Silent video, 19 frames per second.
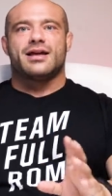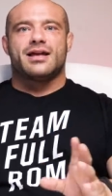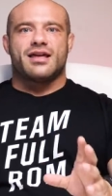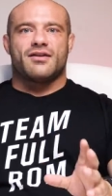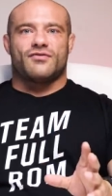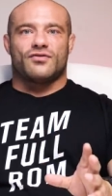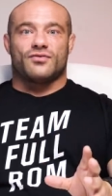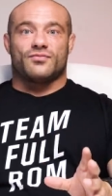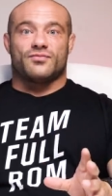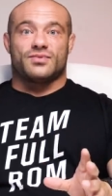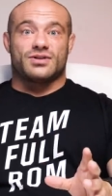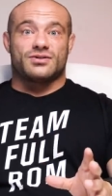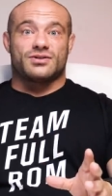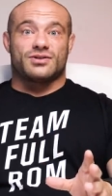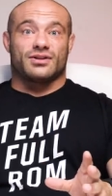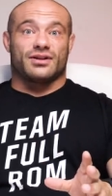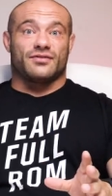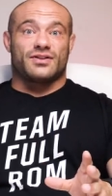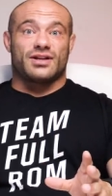If you've
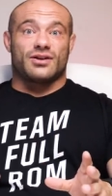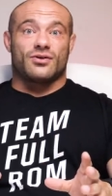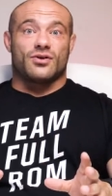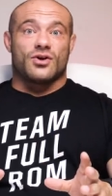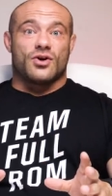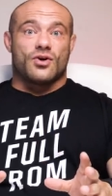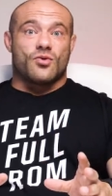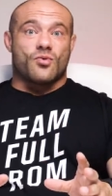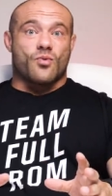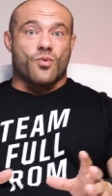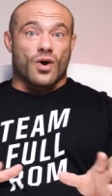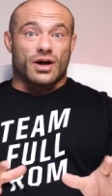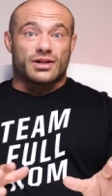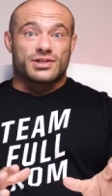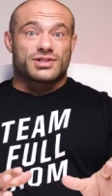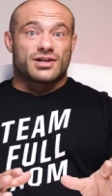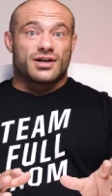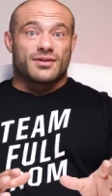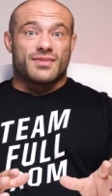been lifting
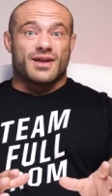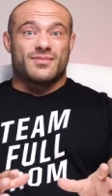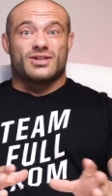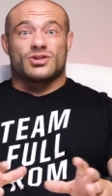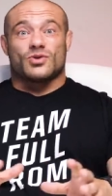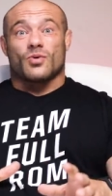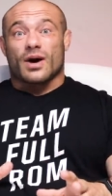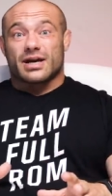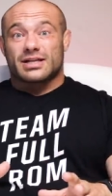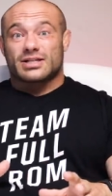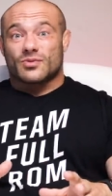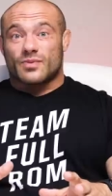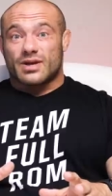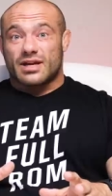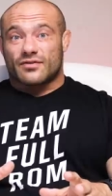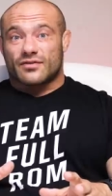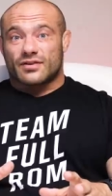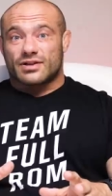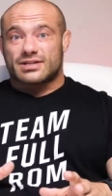once, maybe twice a
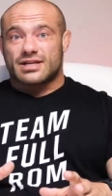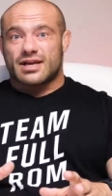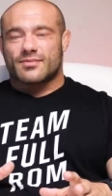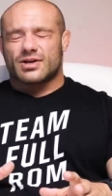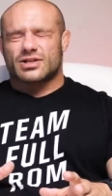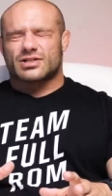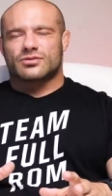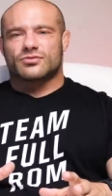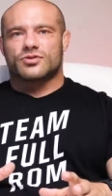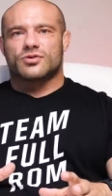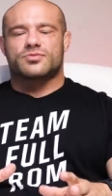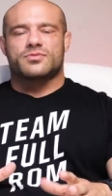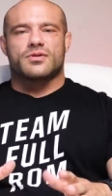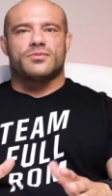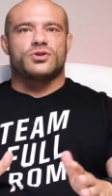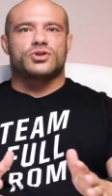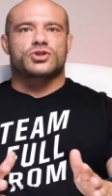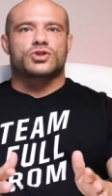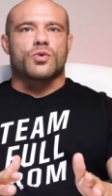week for the same muscle groups,
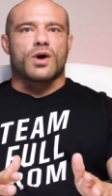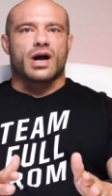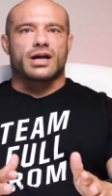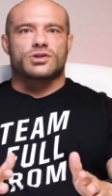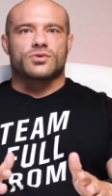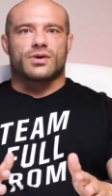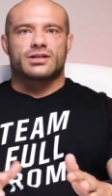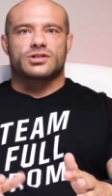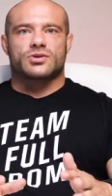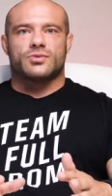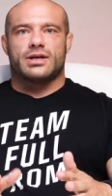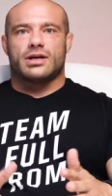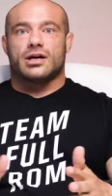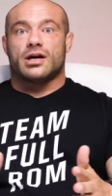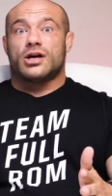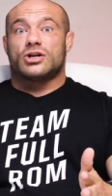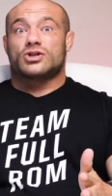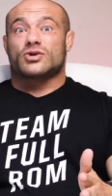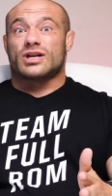maybe you squat twice a week,
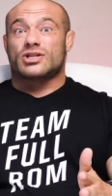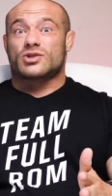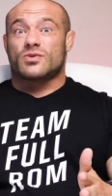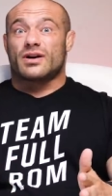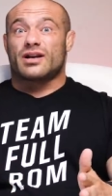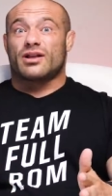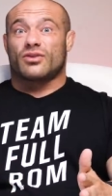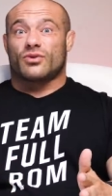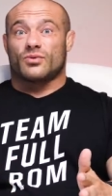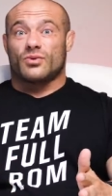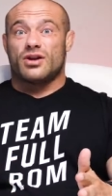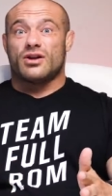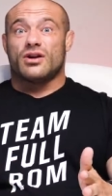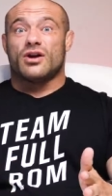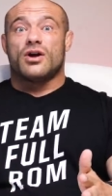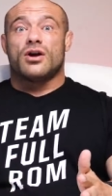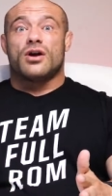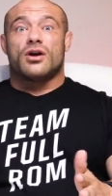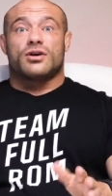try squatting
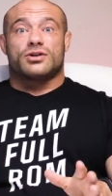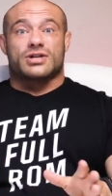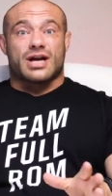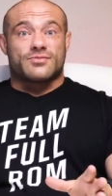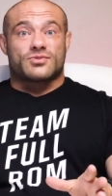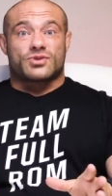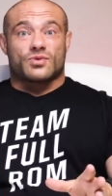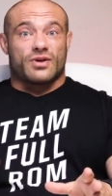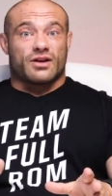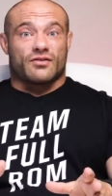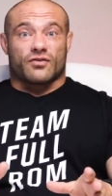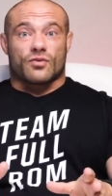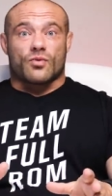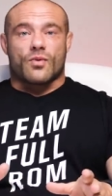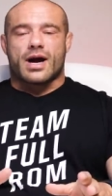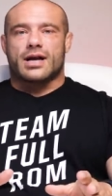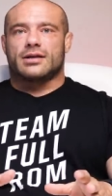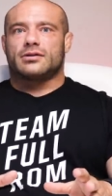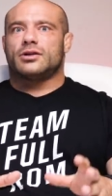three times a week for a
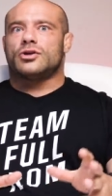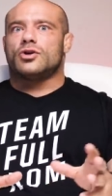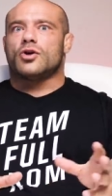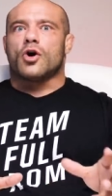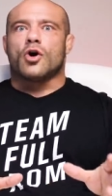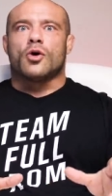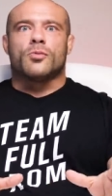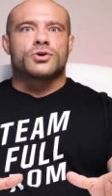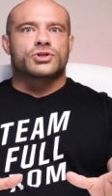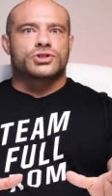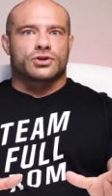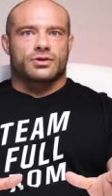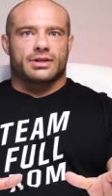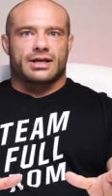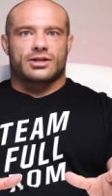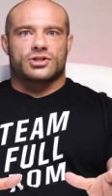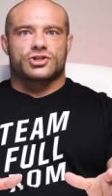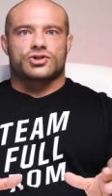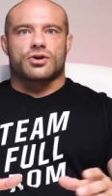while and you almost
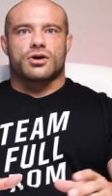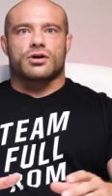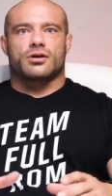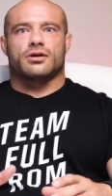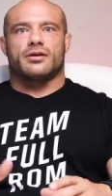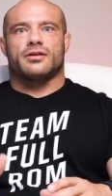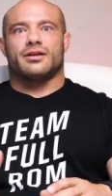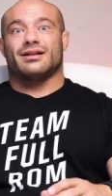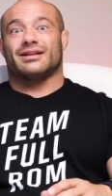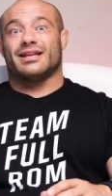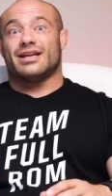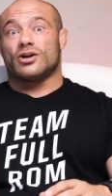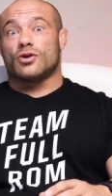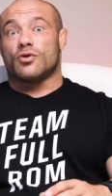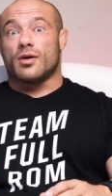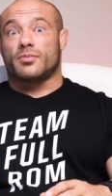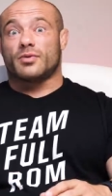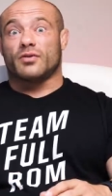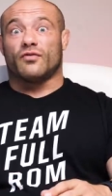certainly get stronger. And then later
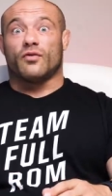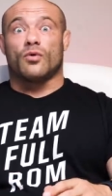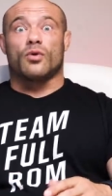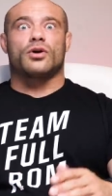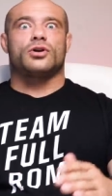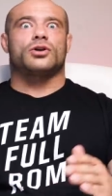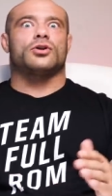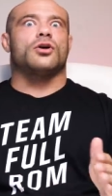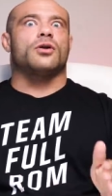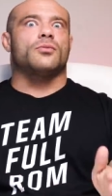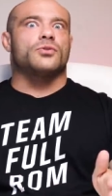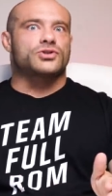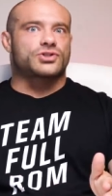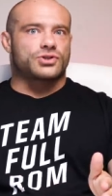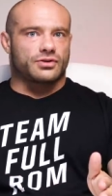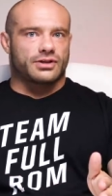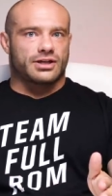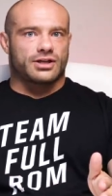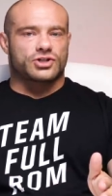go up to four and you'll almost
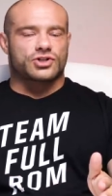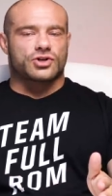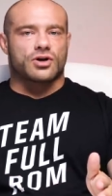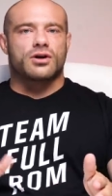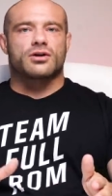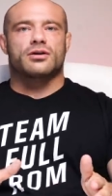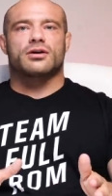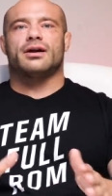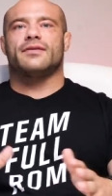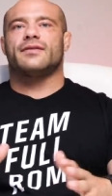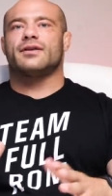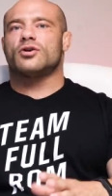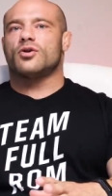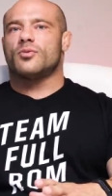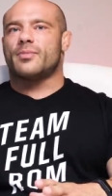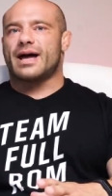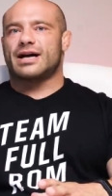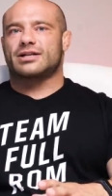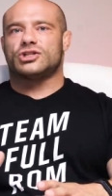certainly get stronger and then
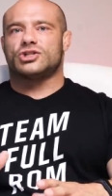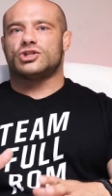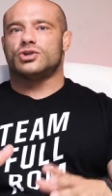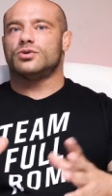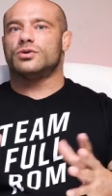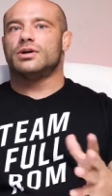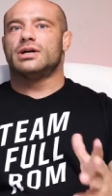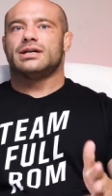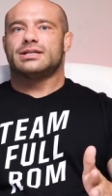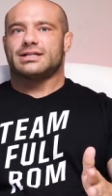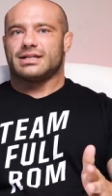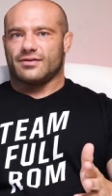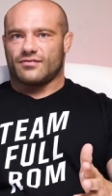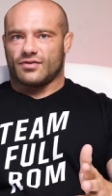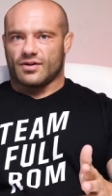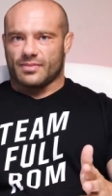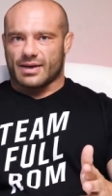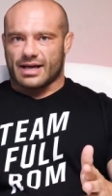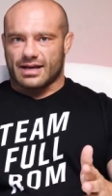go back to two to give
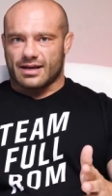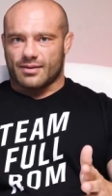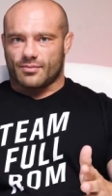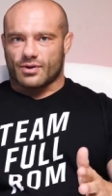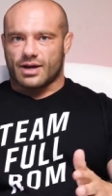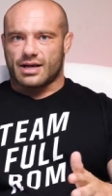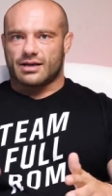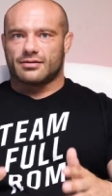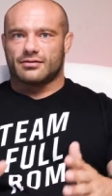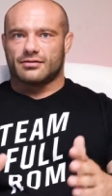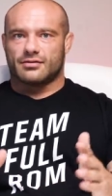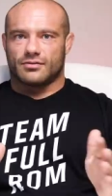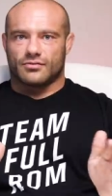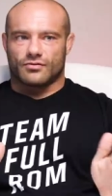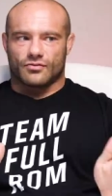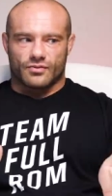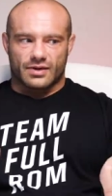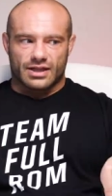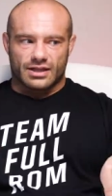the body a break.
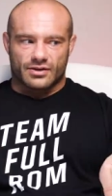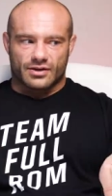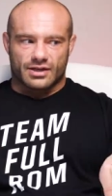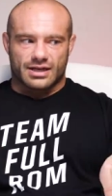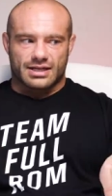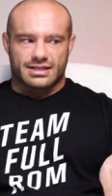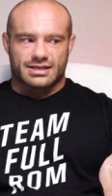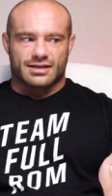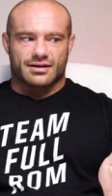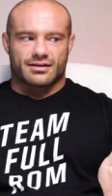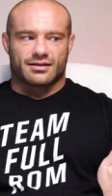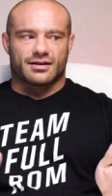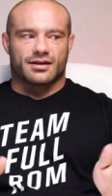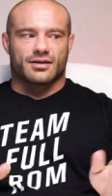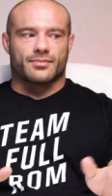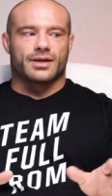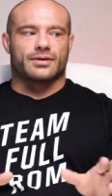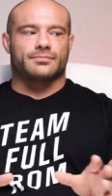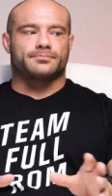Really good idea to
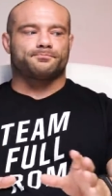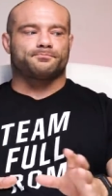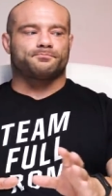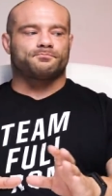think about.